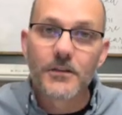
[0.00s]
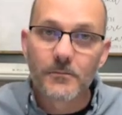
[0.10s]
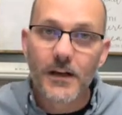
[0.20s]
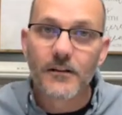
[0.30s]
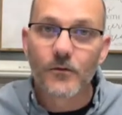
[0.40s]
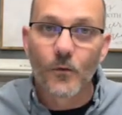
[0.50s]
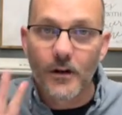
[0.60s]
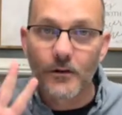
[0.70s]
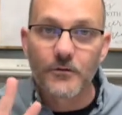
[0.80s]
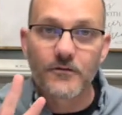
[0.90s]
to pay for one
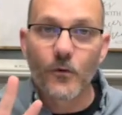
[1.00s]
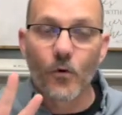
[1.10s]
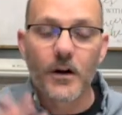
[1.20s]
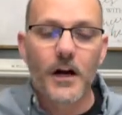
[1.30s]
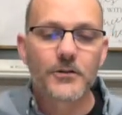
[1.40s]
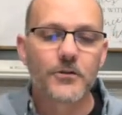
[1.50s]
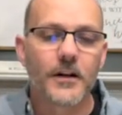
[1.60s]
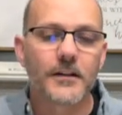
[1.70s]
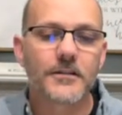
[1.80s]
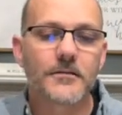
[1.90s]
of those four
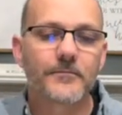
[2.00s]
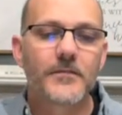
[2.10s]
contracts.